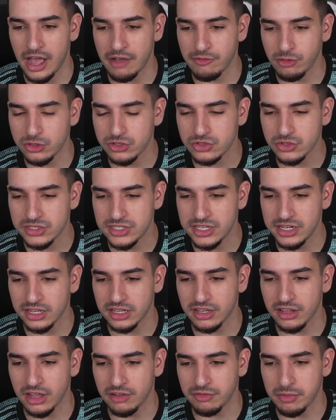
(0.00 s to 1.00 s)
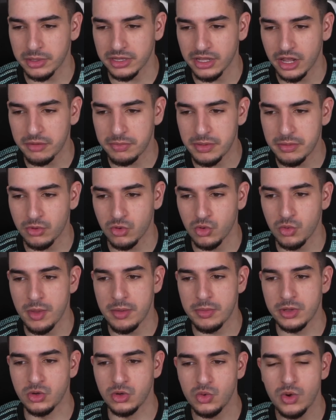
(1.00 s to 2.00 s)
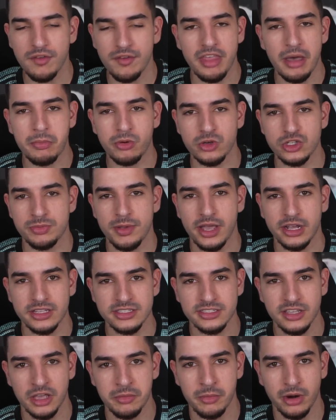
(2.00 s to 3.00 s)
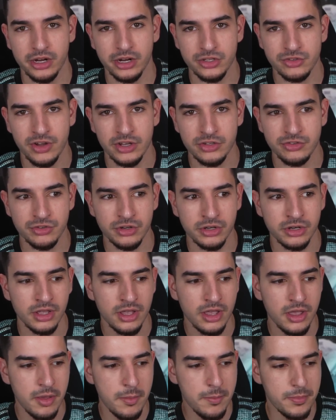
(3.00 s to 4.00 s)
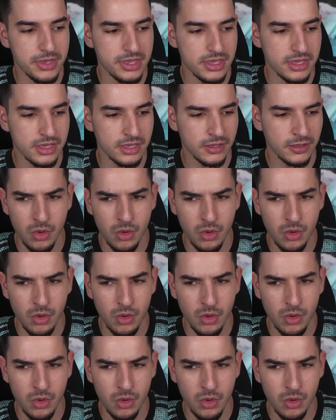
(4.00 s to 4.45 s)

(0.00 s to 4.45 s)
I've also seen from a lot of people who maybe do have that pushback on selling Marcus Rashford being,